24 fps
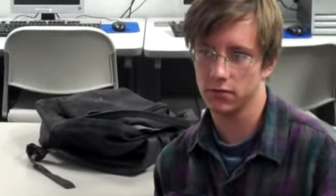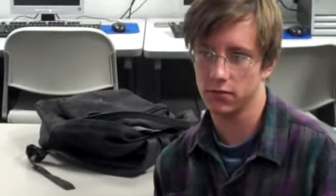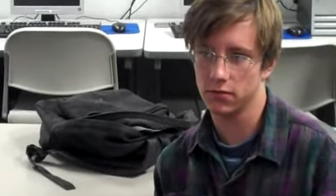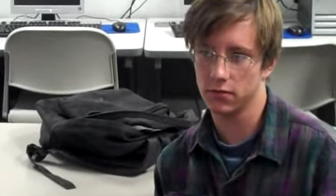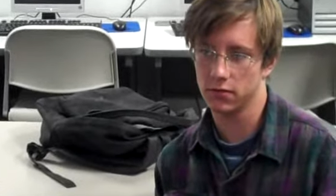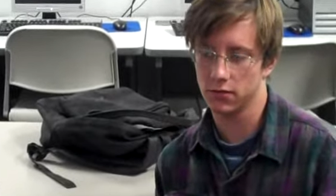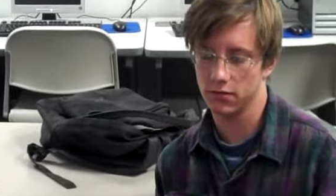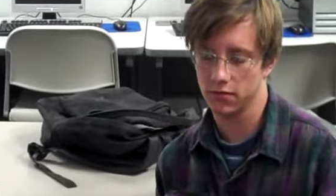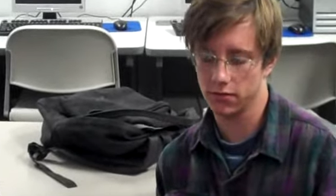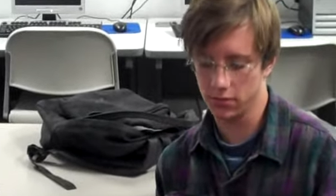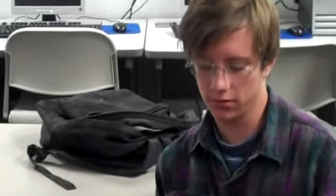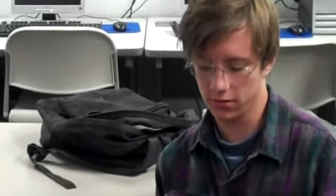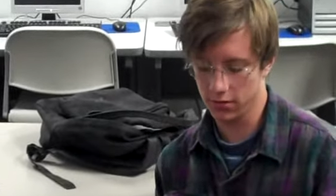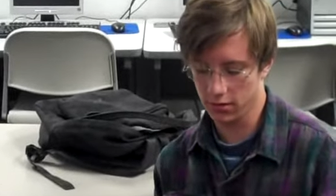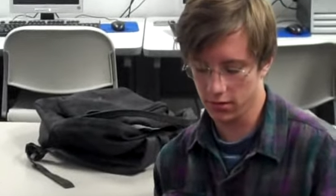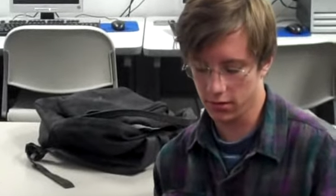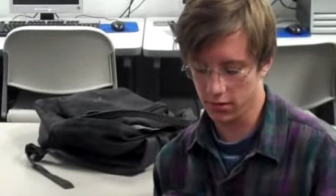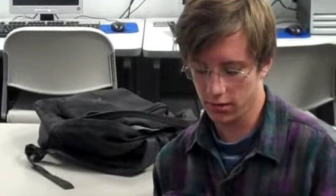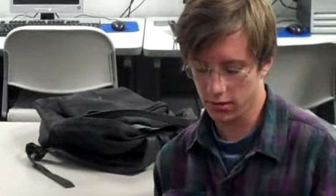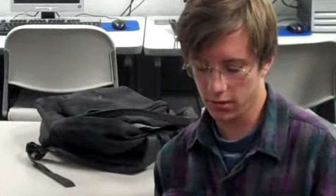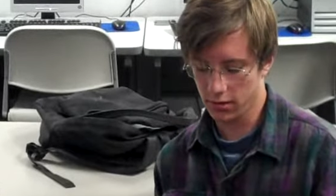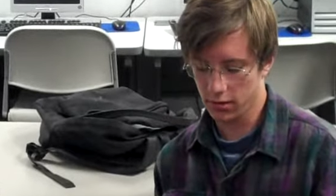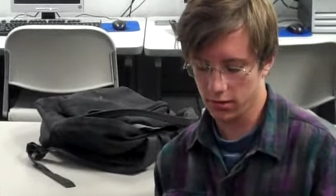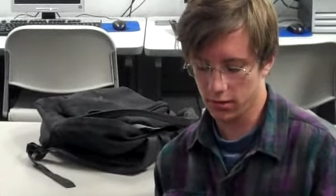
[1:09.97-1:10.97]
So
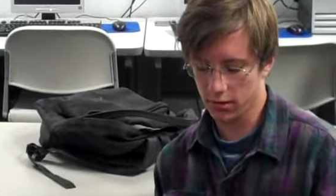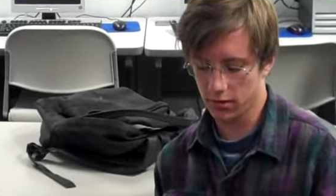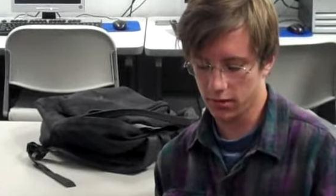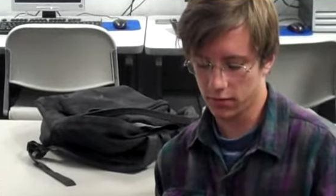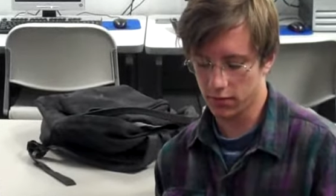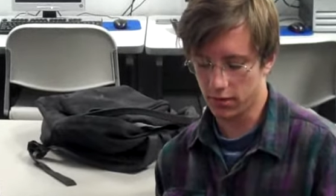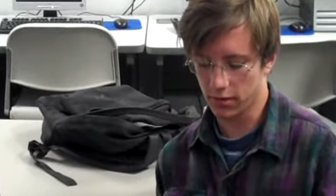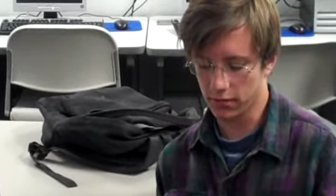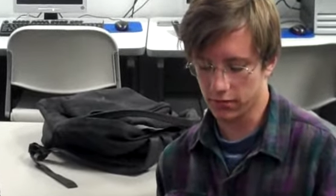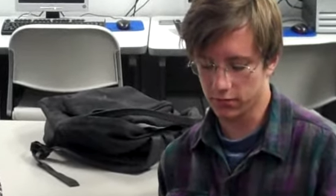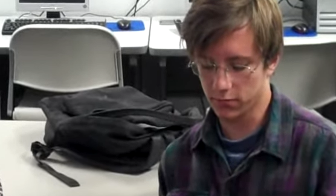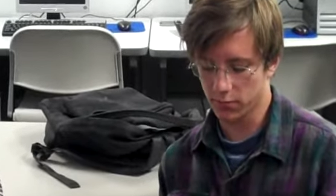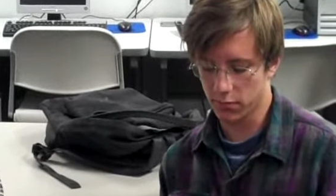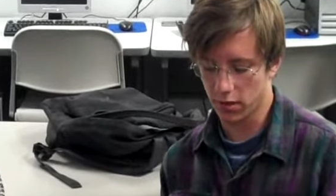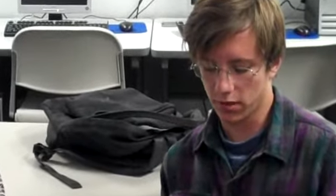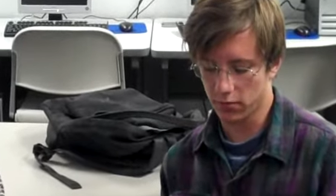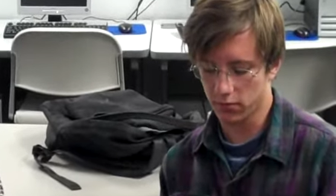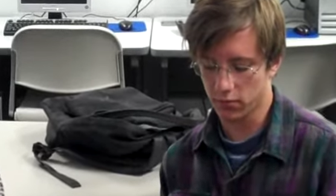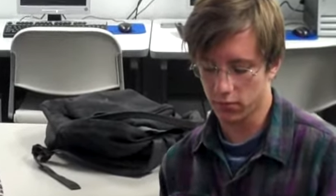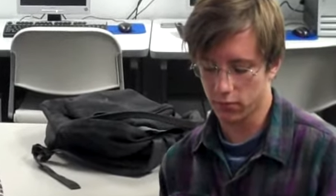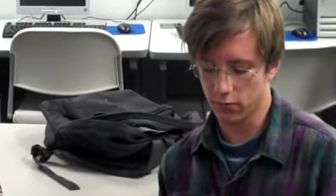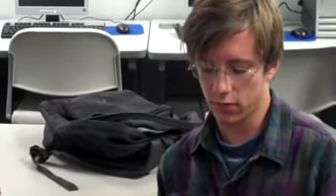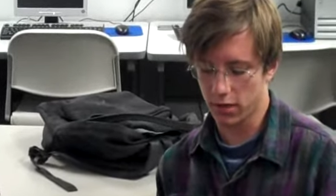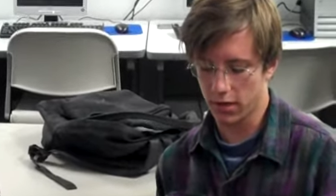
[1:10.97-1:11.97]
that's
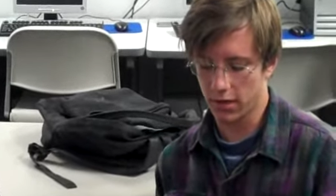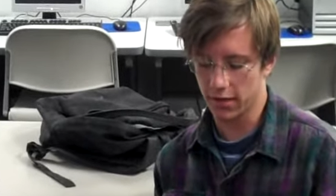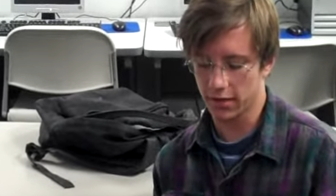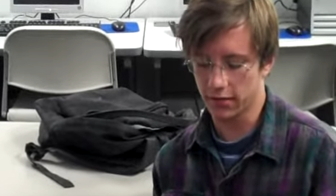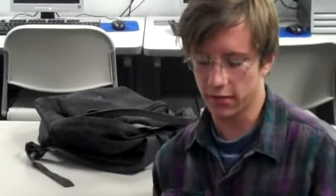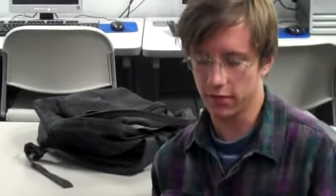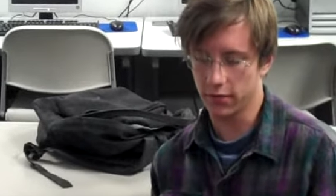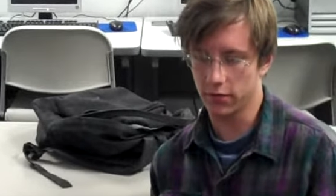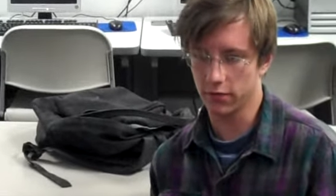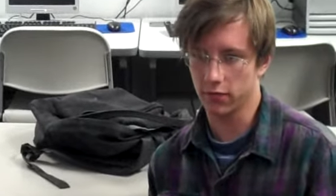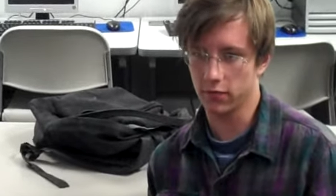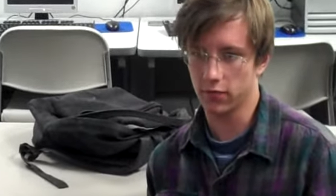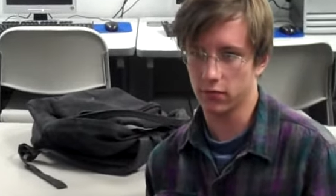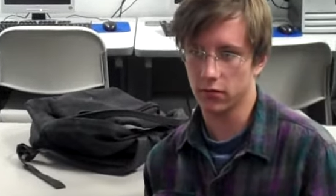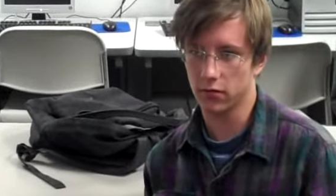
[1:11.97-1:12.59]
probably why they